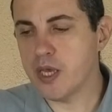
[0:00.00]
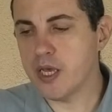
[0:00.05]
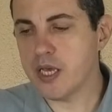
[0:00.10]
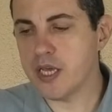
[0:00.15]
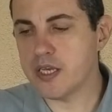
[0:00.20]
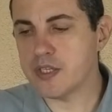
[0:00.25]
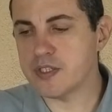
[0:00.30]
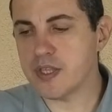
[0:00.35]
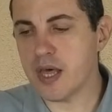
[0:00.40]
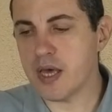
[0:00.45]

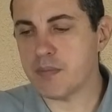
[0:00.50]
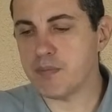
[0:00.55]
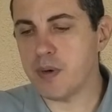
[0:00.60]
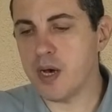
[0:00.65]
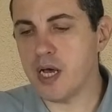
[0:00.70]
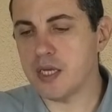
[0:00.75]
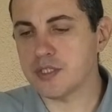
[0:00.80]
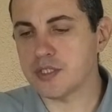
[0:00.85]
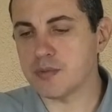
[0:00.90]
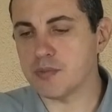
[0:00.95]
Is that
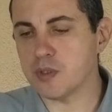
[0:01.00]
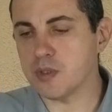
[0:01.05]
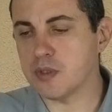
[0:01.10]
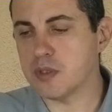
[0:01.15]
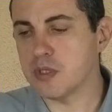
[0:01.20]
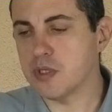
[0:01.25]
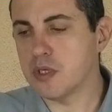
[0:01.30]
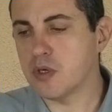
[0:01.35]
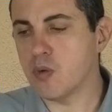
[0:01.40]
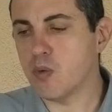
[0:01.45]

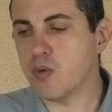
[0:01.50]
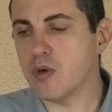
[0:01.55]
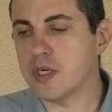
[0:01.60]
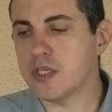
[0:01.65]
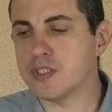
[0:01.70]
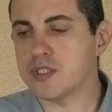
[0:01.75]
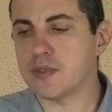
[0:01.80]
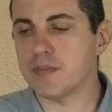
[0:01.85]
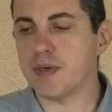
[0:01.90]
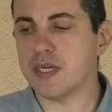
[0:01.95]
possible? What
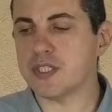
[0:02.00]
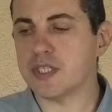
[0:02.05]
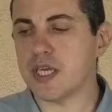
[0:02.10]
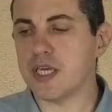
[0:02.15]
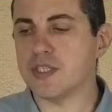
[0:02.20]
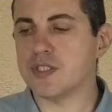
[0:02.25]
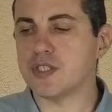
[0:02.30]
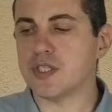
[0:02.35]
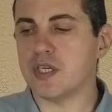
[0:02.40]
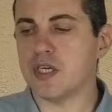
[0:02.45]
is the best
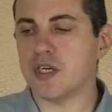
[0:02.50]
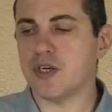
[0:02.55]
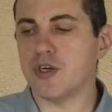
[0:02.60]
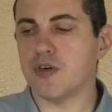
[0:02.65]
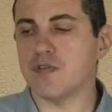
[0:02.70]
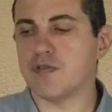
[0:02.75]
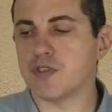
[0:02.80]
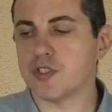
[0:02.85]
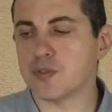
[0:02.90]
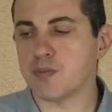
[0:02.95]
case
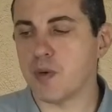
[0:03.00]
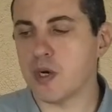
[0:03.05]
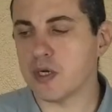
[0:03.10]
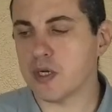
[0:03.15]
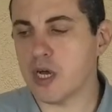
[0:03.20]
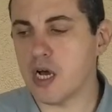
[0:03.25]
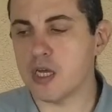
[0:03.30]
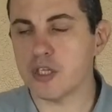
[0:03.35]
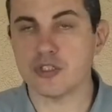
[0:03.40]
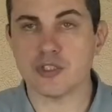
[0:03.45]
scenario for smart
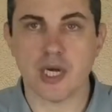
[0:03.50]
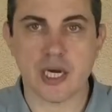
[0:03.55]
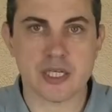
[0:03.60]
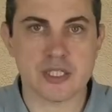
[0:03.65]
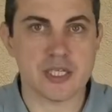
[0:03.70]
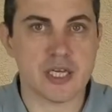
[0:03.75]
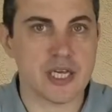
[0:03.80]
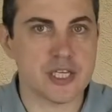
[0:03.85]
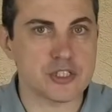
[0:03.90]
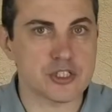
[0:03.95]
contract
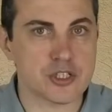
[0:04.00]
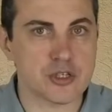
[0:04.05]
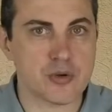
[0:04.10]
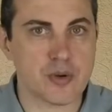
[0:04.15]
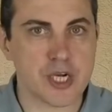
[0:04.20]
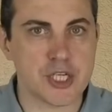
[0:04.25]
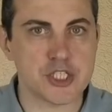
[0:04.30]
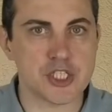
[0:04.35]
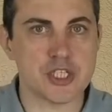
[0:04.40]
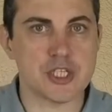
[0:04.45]

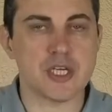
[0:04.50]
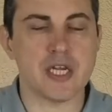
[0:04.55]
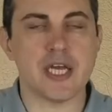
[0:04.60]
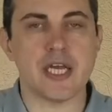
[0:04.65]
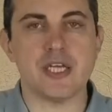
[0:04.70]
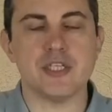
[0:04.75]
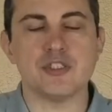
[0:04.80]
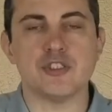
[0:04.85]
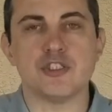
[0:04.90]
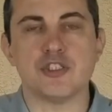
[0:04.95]
integration
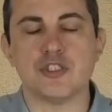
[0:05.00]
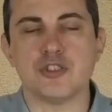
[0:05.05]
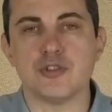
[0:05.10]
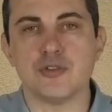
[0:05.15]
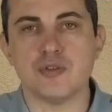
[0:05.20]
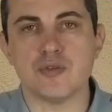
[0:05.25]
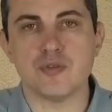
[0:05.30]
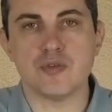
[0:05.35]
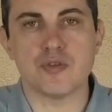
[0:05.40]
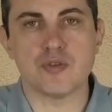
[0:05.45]

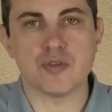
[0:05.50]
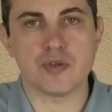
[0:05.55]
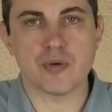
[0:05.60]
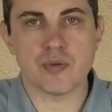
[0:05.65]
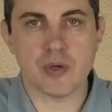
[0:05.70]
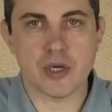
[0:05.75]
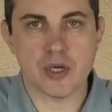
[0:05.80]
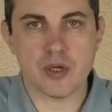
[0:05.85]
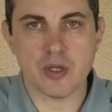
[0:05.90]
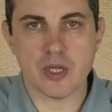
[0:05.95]
into the
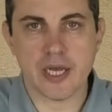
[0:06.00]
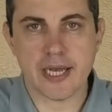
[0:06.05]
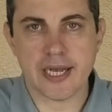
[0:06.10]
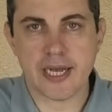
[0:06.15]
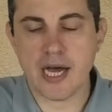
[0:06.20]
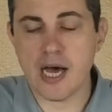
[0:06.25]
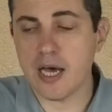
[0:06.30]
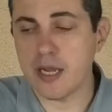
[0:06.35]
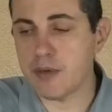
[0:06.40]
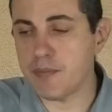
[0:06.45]
real
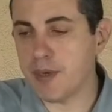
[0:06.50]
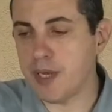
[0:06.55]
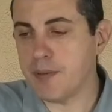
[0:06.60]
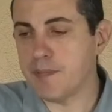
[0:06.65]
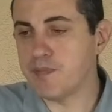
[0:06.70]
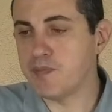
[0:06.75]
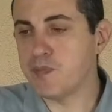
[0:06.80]
economy?